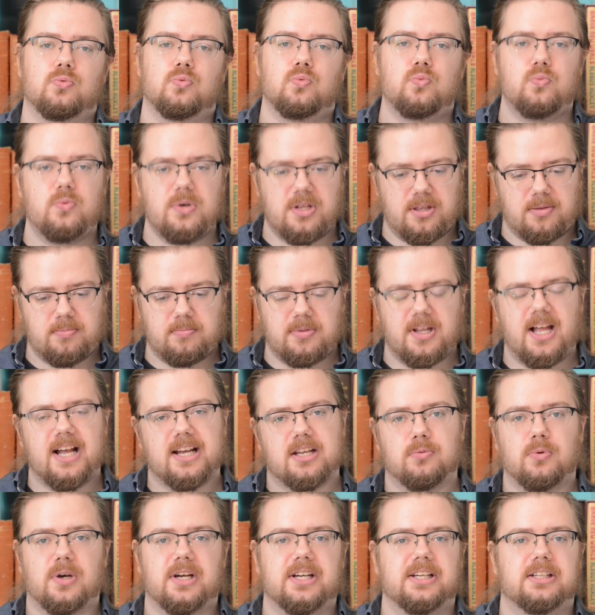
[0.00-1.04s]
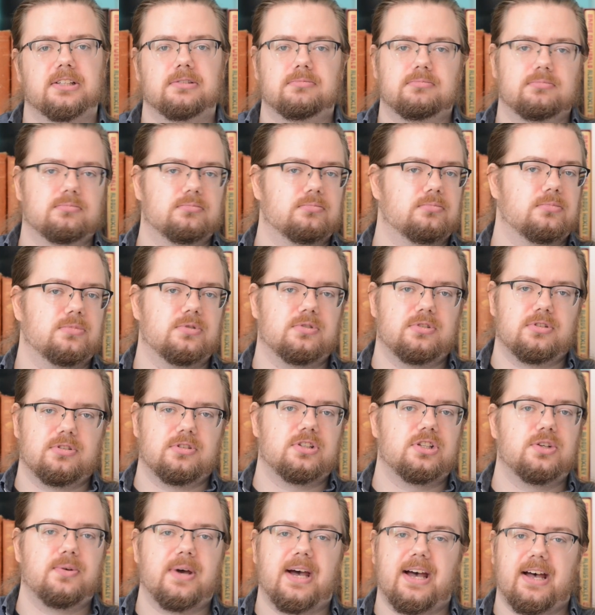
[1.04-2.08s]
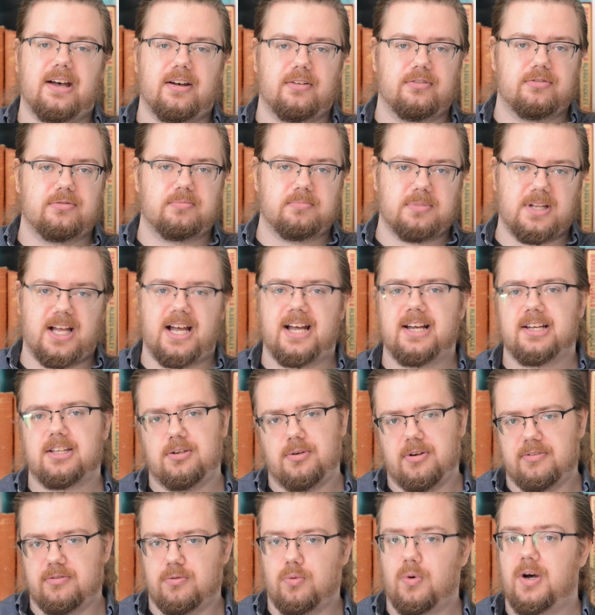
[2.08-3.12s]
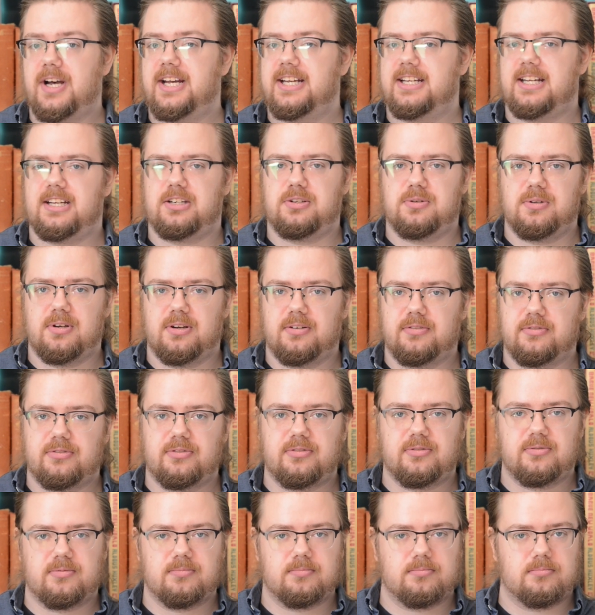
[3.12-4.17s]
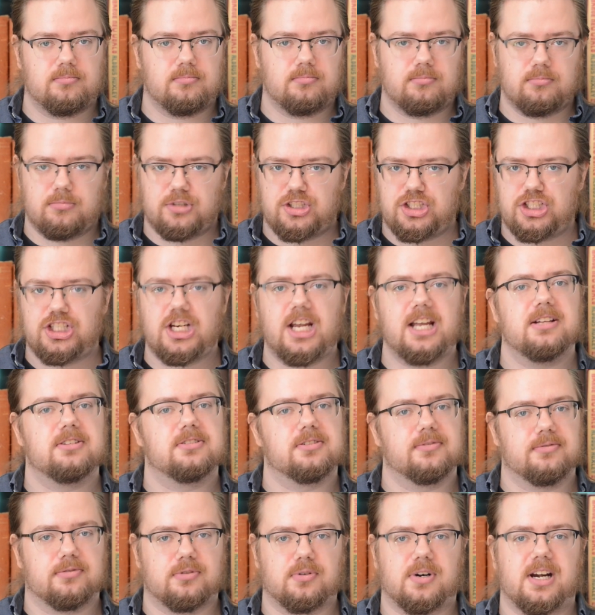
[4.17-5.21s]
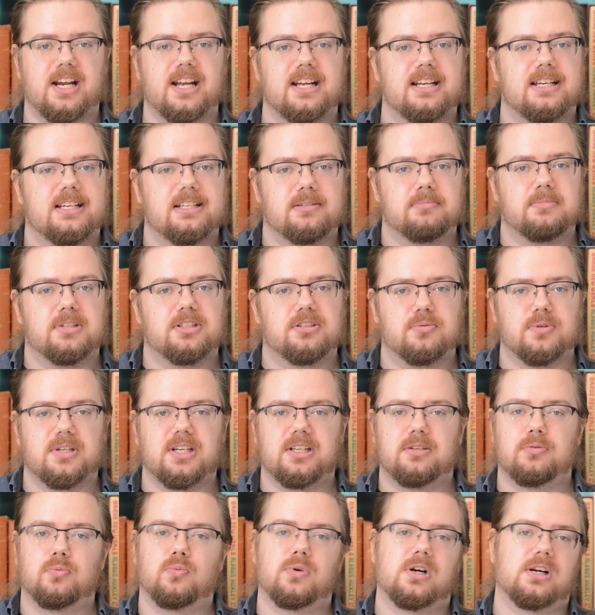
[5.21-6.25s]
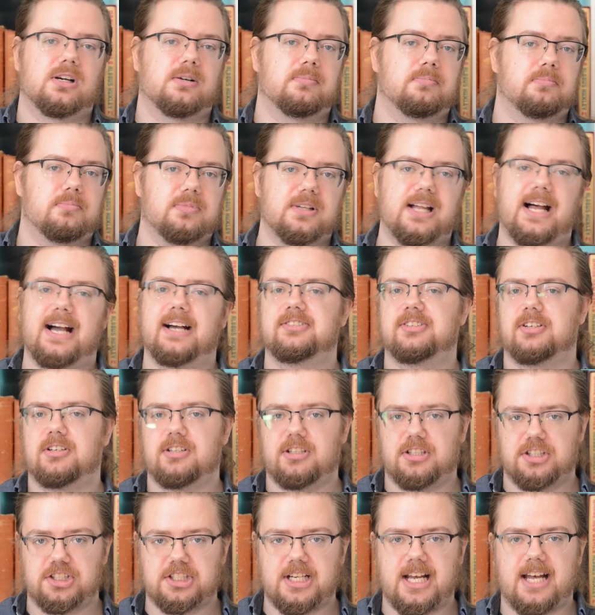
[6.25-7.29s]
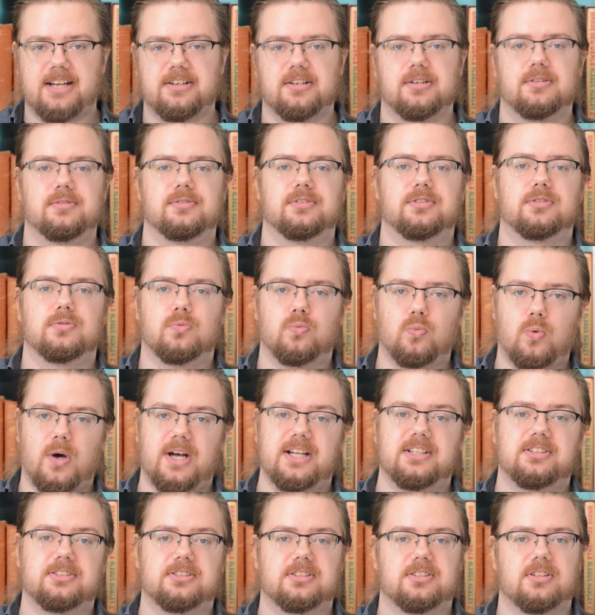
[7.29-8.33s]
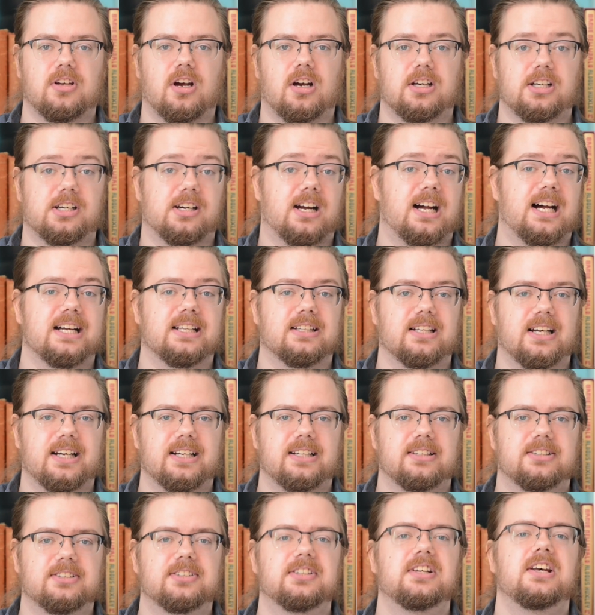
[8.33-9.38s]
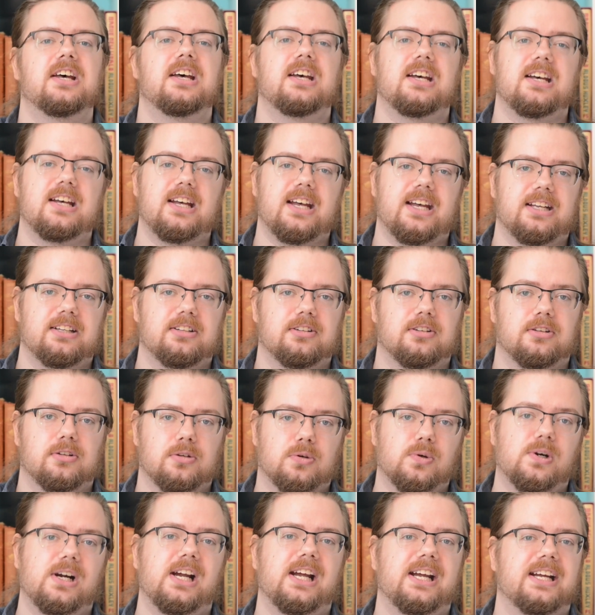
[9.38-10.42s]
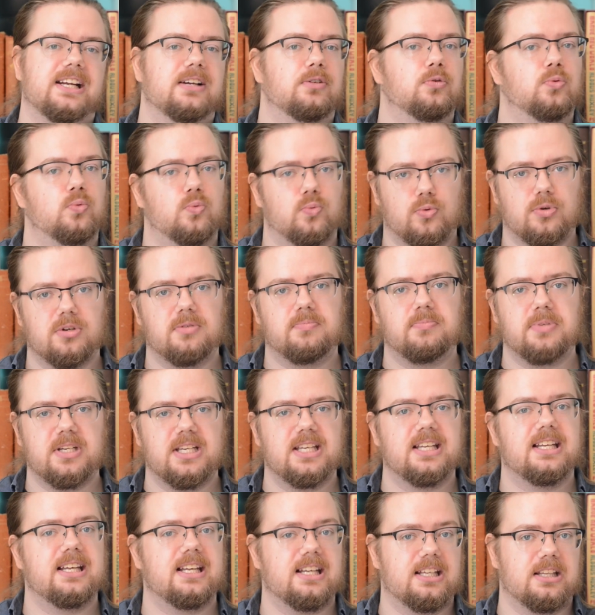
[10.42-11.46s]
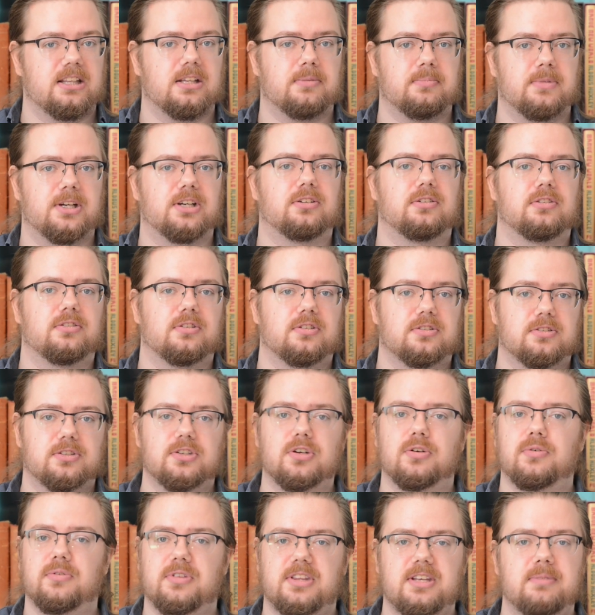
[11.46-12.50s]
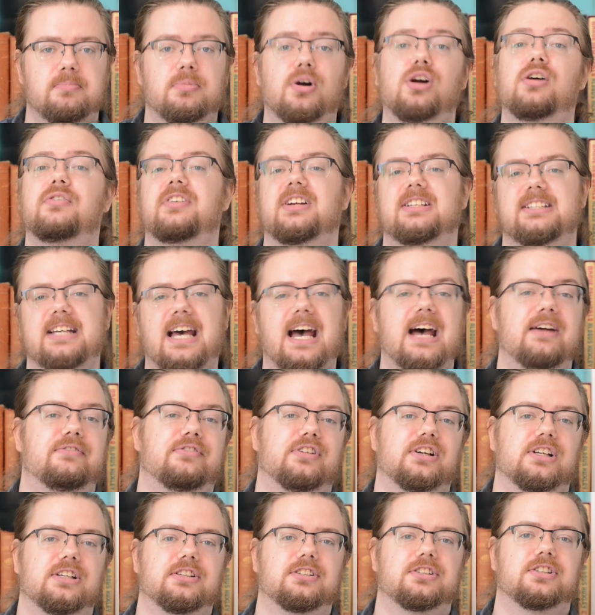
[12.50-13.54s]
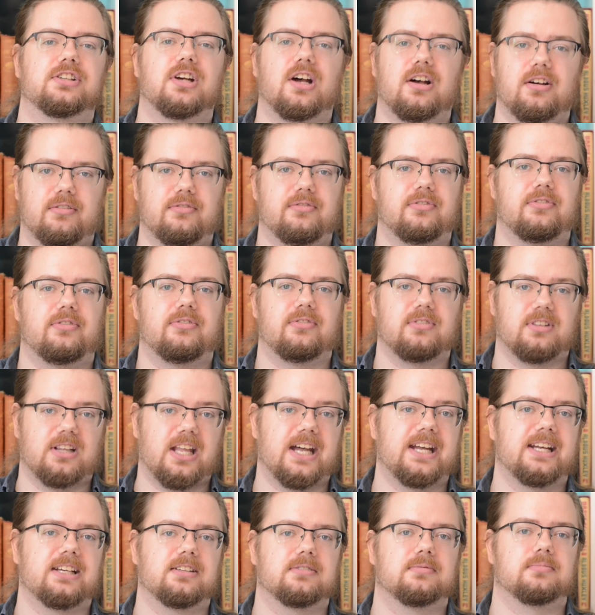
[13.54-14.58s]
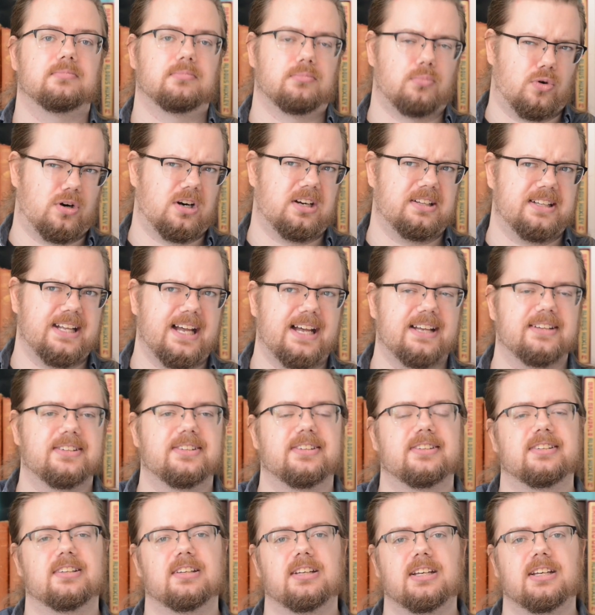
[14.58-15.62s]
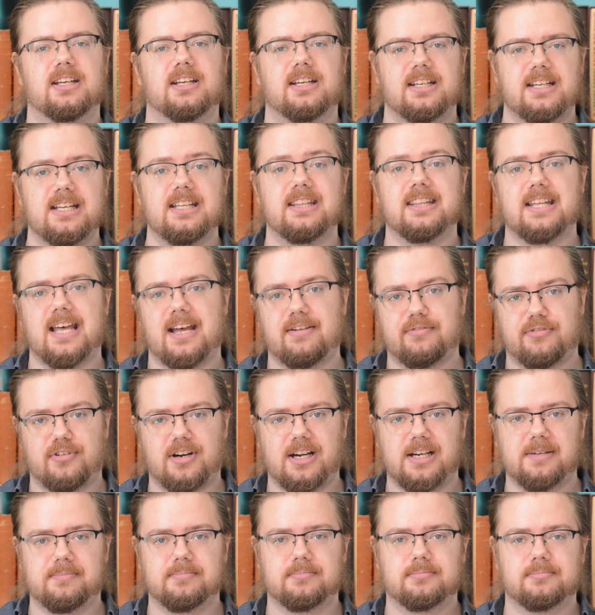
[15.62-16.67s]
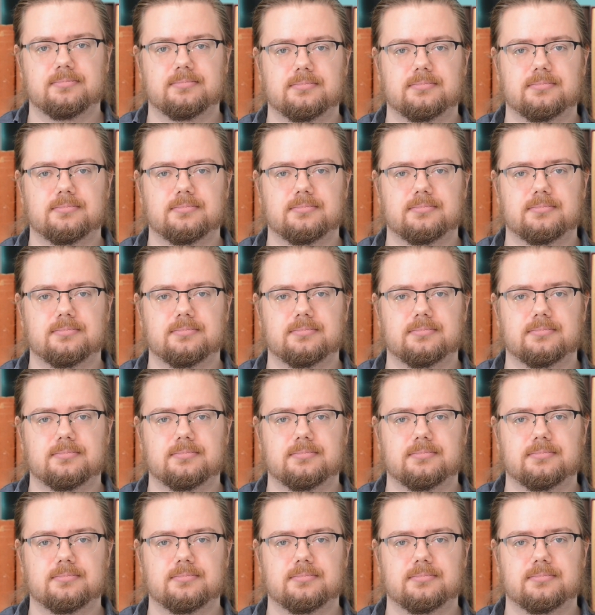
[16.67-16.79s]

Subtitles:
With black and white, you have black, you have white, and you have shades of gray in between, where blacks are your shadows, whites are your highlights, and gray would be in the middle. So the perfect average of light, more or less, in that frame.